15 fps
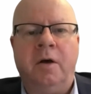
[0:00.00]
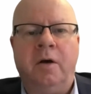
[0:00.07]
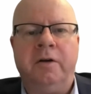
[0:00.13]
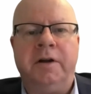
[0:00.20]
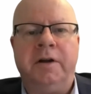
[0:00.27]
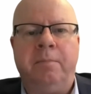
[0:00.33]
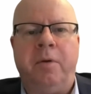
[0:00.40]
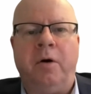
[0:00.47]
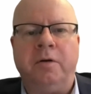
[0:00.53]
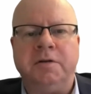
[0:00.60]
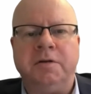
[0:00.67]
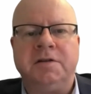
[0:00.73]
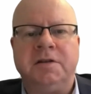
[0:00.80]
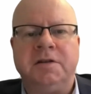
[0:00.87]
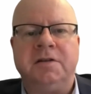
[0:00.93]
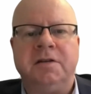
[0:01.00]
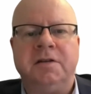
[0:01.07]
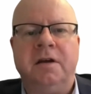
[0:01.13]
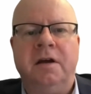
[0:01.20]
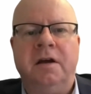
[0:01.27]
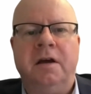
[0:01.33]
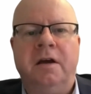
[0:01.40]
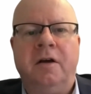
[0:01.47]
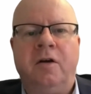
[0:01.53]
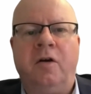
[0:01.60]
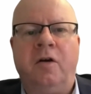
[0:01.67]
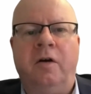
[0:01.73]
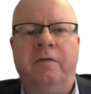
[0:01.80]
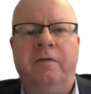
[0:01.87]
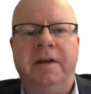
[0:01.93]
on a post
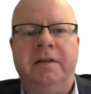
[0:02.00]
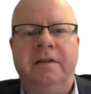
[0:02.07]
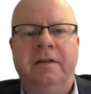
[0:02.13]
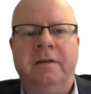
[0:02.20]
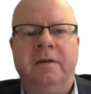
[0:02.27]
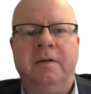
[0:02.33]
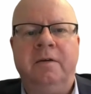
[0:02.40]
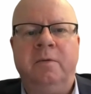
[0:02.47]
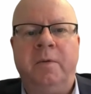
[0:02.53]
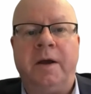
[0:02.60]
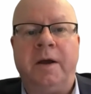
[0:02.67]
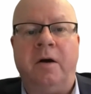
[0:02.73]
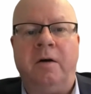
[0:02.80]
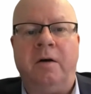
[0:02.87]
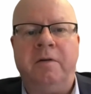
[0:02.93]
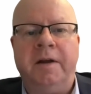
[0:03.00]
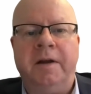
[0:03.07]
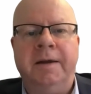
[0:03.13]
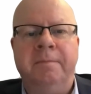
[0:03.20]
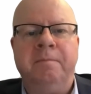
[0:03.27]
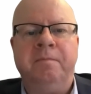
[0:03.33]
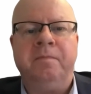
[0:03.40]
COVID recovery.